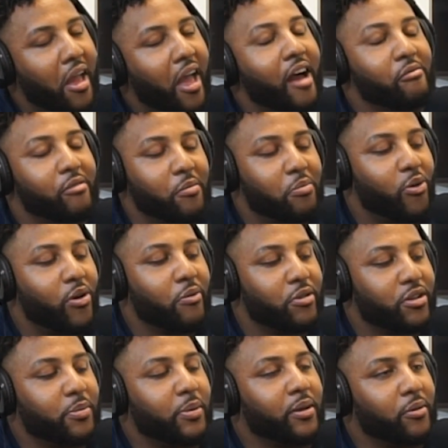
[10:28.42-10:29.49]
At what point
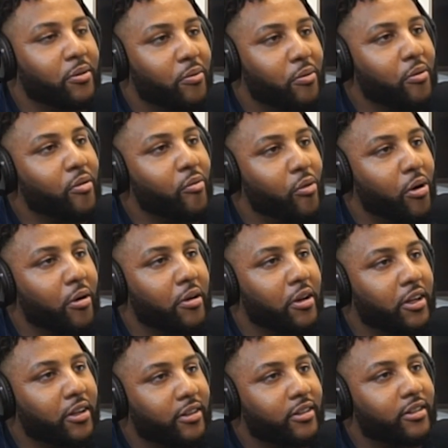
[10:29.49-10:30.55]
would you be
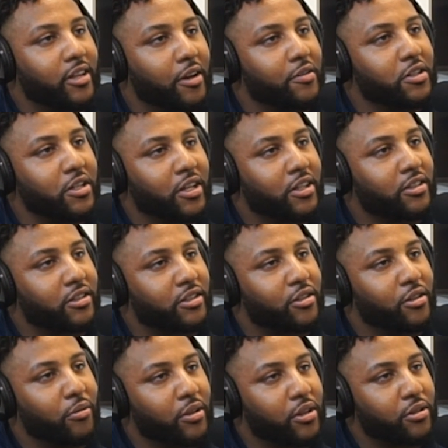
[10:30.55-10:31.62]
worried Tevin Jenkins is
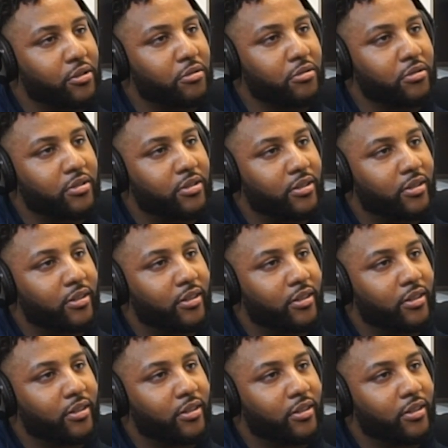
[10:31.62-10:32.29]
still with the twos?